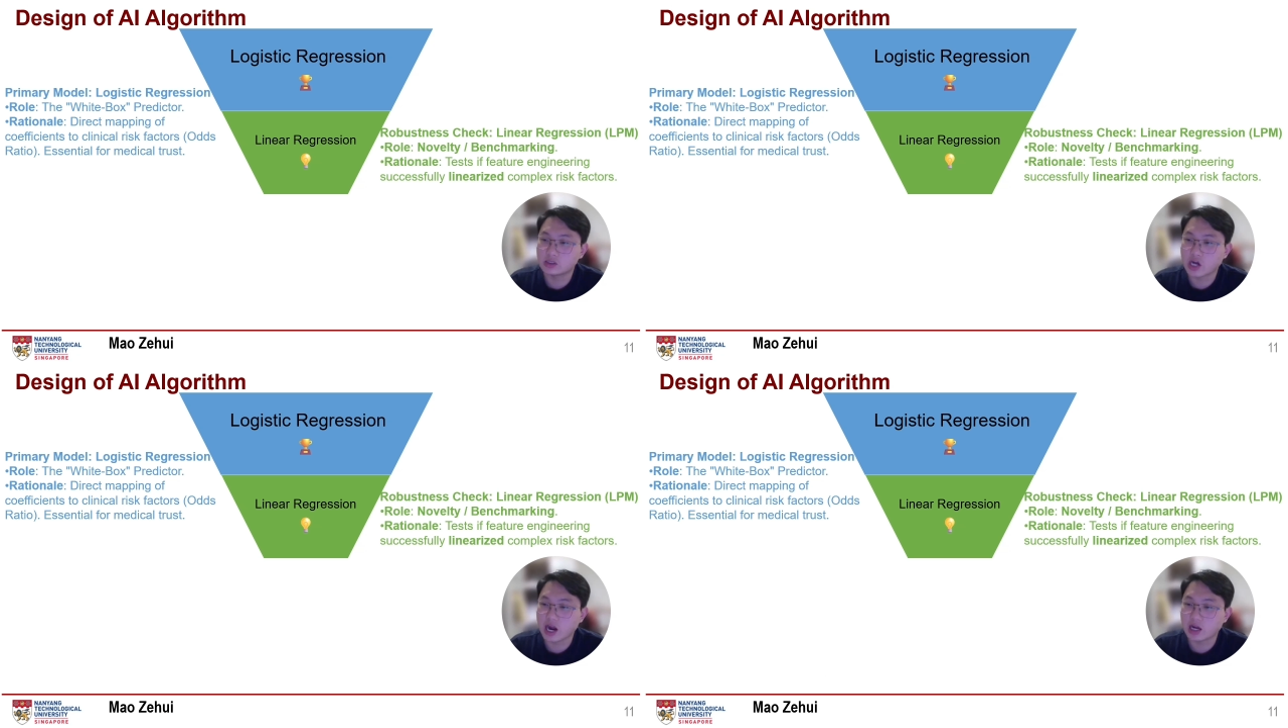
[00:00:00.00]

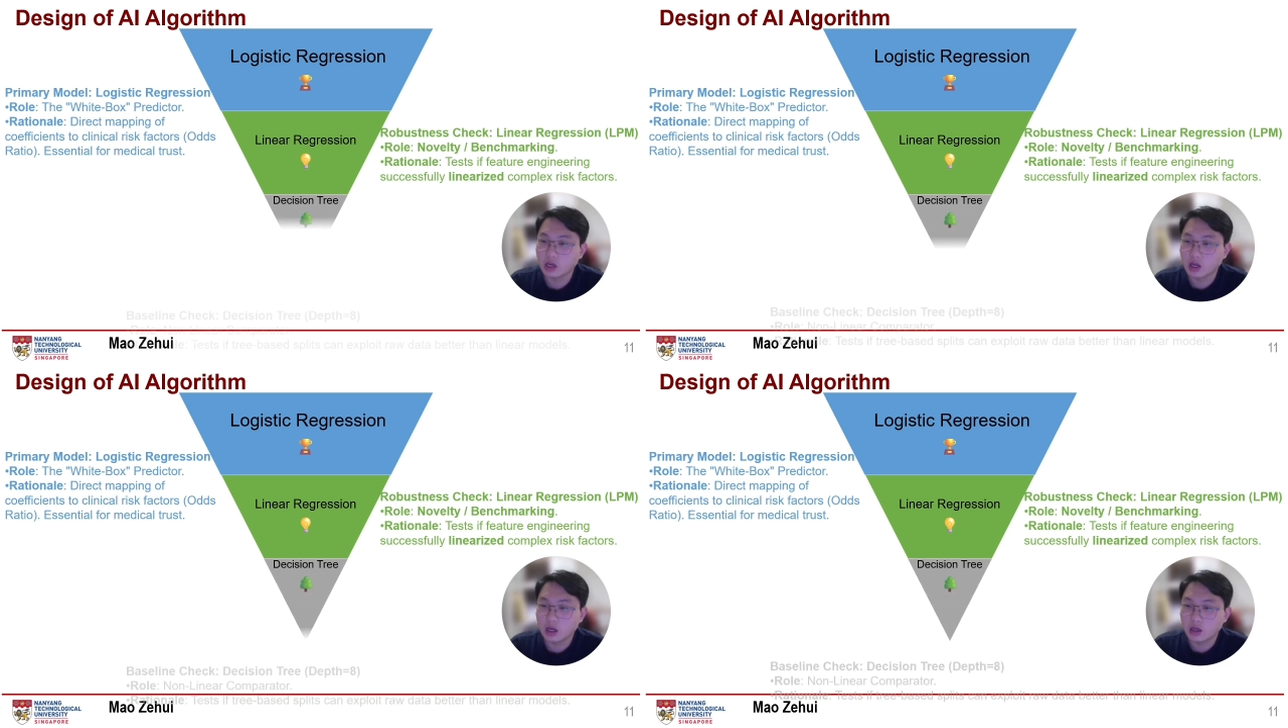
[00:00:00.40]
check.
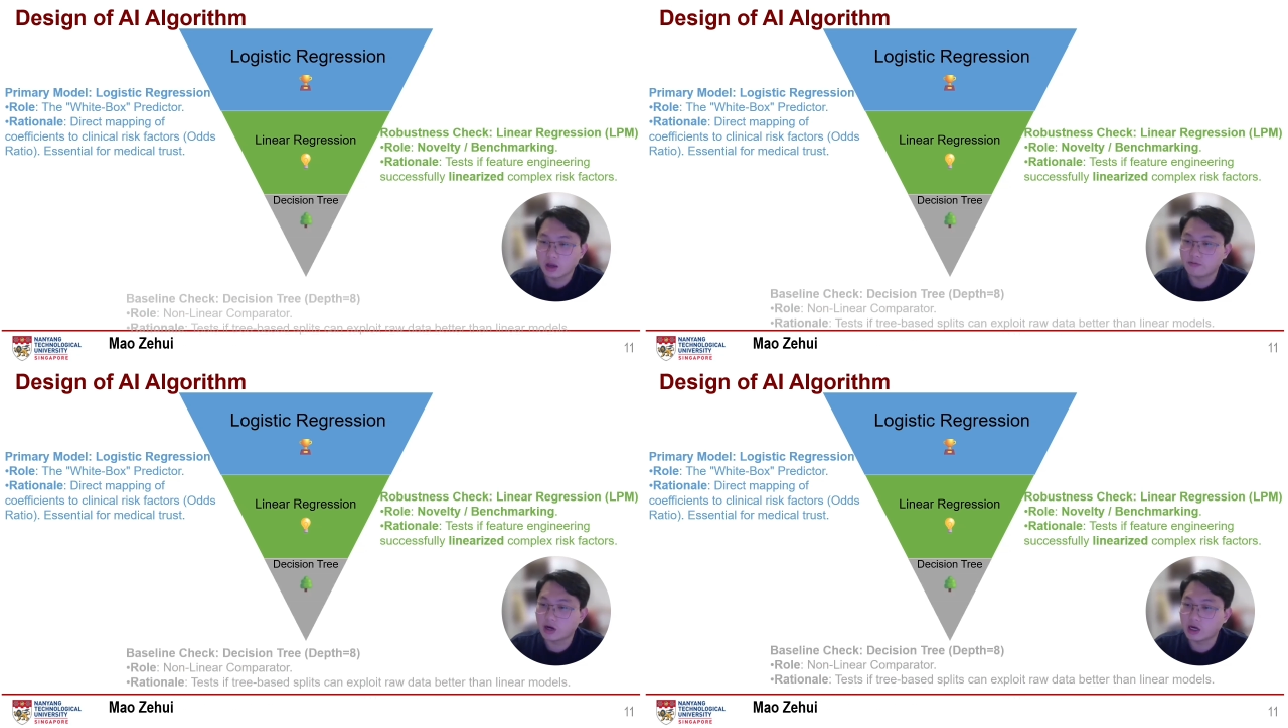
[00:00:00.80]

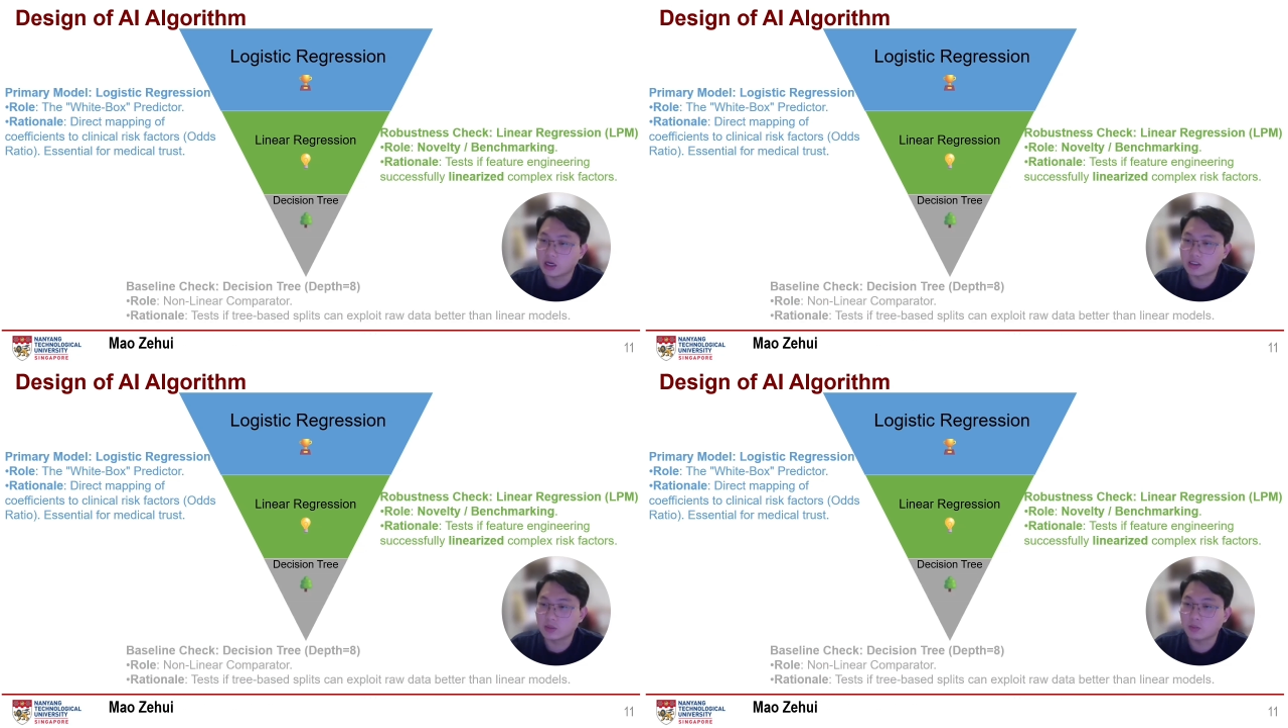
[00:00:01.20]
If
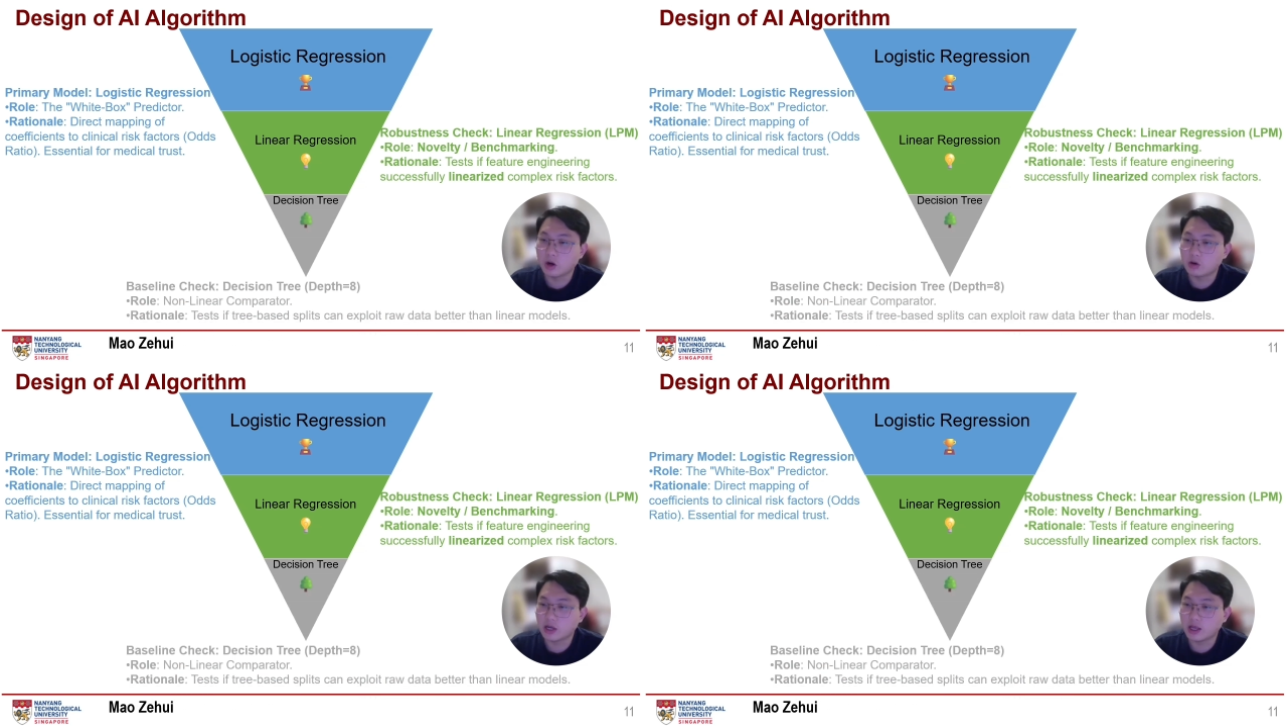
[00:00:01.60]
a
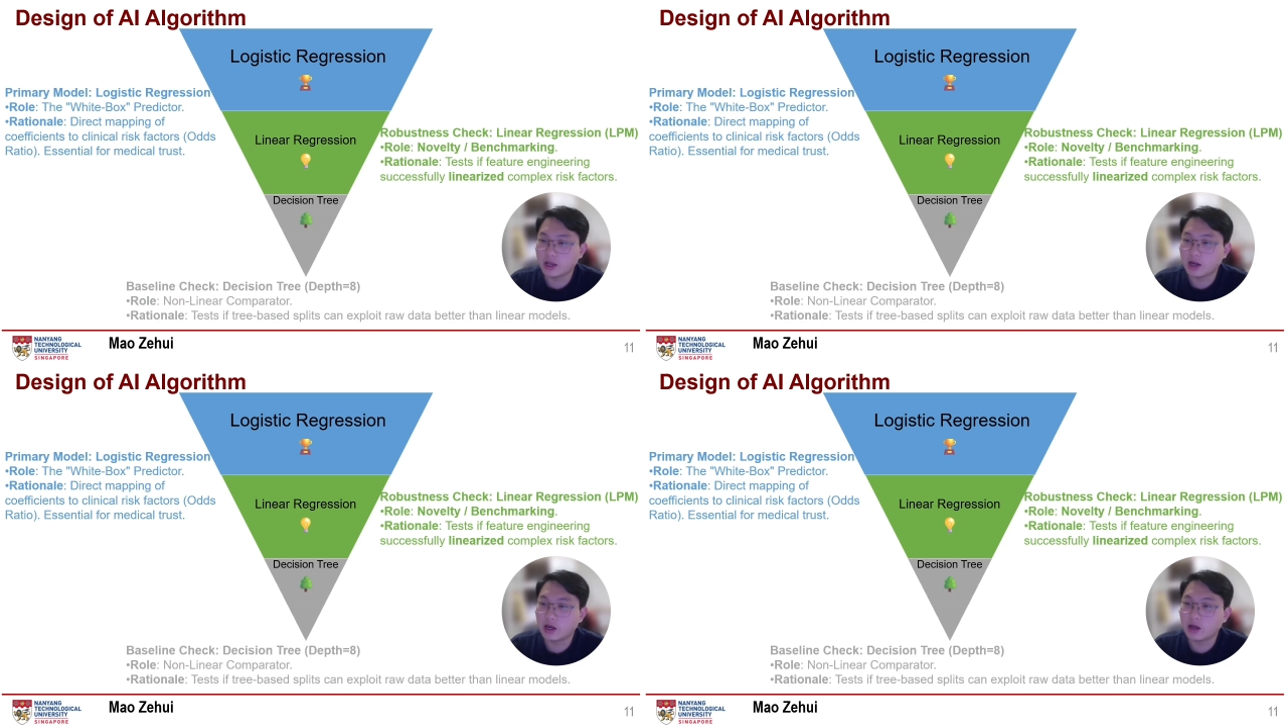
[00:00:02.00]
simple
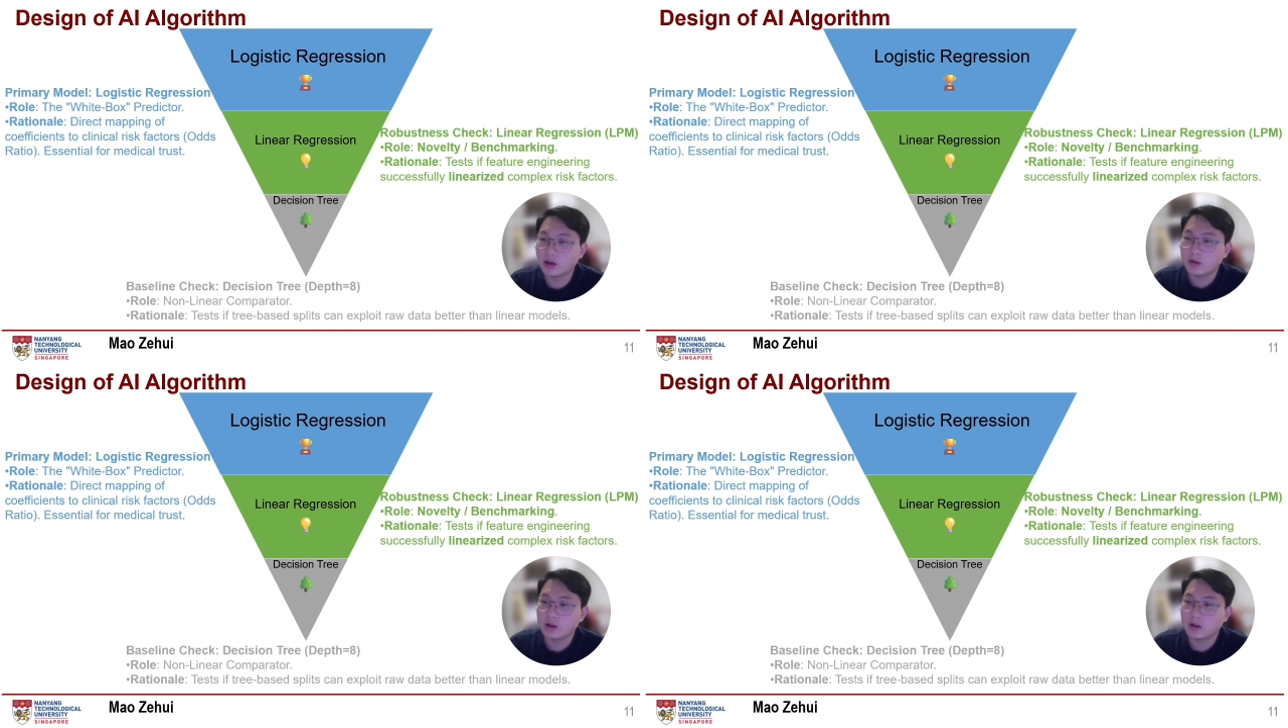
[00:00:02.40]
linear